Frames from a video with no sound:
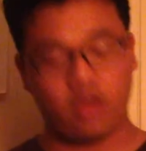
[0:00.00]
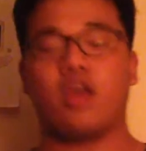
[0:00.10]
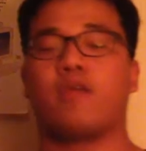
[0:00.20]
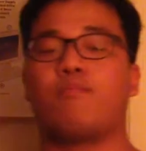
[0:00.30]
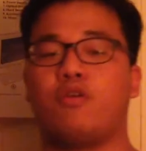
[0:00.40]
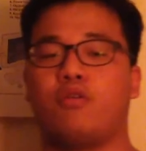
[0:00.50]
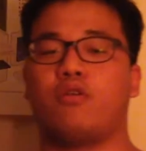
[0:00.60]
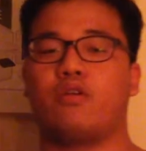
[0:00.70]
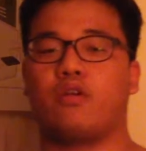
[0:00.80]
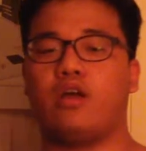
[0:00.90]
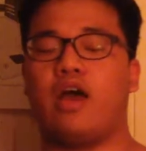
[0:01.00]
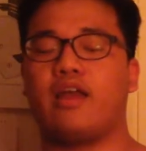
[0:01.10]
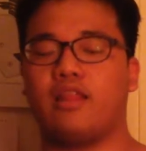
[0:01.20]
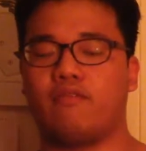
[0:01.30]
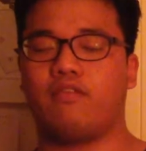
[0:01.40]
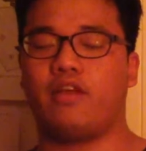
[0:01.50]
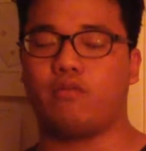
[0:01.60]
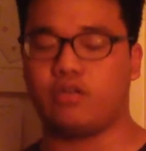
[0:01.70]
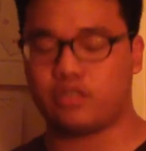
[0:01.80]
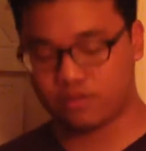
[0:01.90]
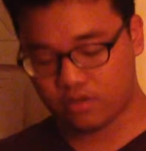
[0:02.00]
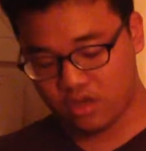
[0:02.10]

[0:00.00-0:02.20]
a computer high level language?